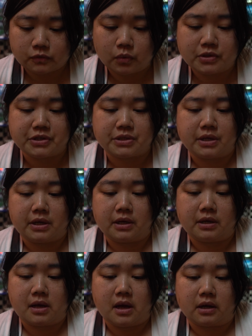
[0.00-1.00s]
which is
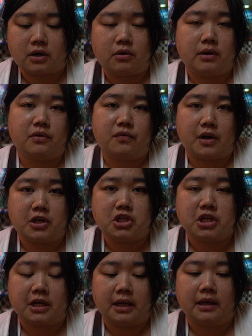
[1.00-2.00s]
a Korean fried
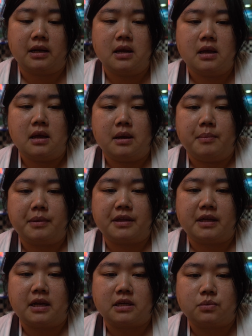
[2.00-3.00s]
chicken, but
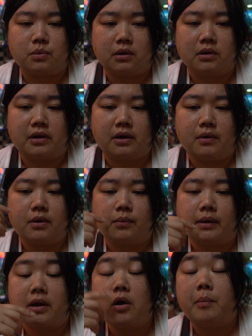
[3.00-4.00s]
then as we were looking around,
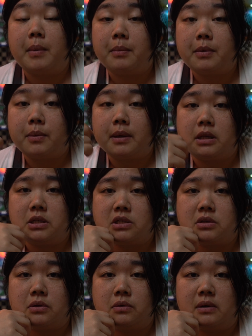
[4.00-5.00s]
we're like, oh, maybe we can
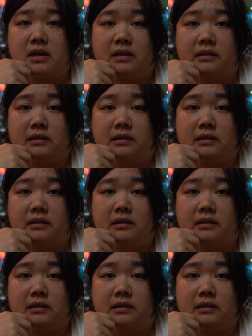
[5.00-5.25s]
do